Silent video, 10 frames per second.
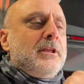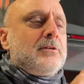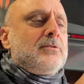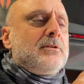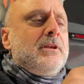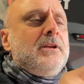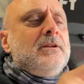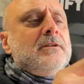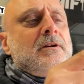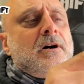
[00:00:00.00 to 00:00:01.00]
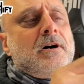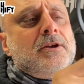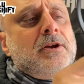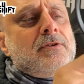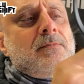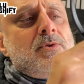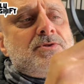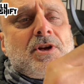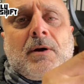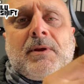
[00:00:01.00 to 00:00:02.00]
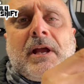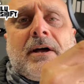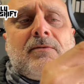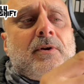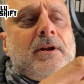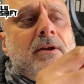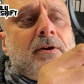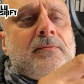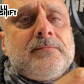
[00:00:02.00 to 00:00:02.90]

literally hear the music coming out right here.